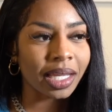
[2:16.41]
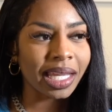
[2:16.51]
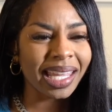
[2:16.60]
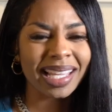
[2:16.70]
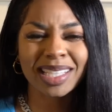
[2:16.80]

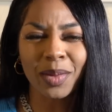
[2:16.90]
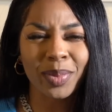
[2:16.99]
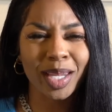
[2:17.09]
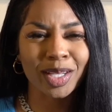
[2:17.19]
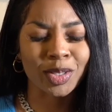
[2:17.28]
it ends up
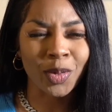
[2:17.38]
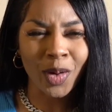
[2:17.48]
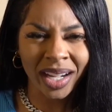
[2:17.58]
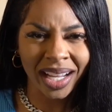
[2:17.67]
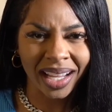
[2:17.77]
being
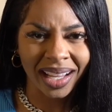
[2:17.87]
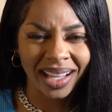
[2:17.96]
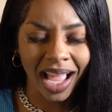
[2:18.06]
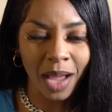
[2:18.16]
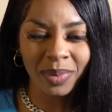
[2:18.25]
Jordan.
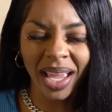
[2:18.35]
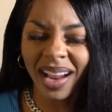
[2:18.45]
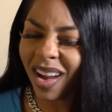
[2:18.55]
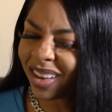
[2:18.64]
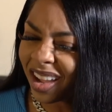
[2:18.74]
I'm
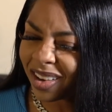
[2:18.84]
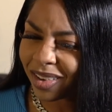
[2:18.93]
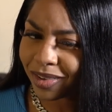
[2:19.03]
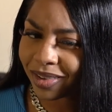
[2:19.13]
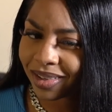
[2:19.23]
like, hold
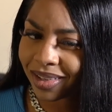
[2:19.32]
on.